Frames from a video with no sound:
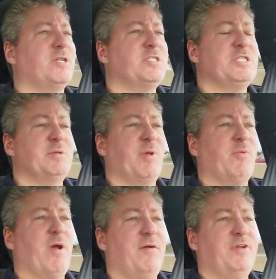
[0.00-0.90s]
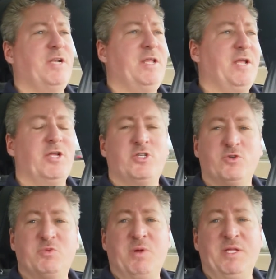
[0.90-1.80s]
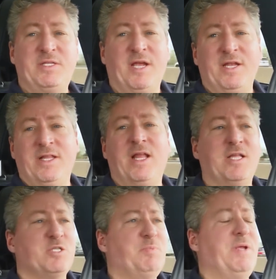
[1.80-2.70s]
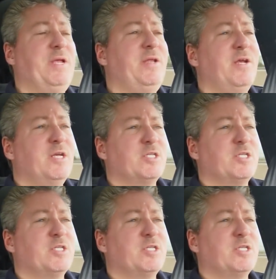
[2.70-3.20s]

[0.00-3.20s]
It doesn't seem like we're having any issues maintaining that speed.